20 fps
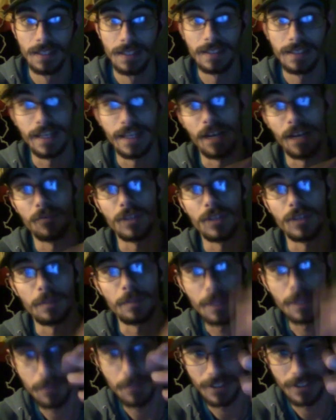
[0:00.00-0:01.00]
Now for the
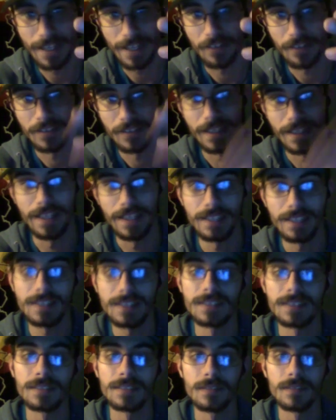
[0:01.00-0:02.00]
people
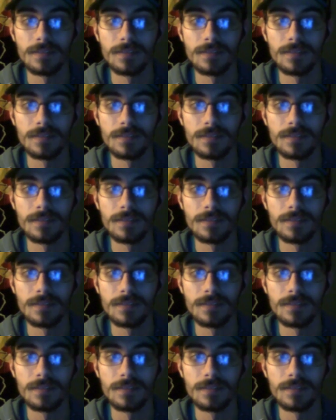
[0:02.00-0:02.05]
nowadays,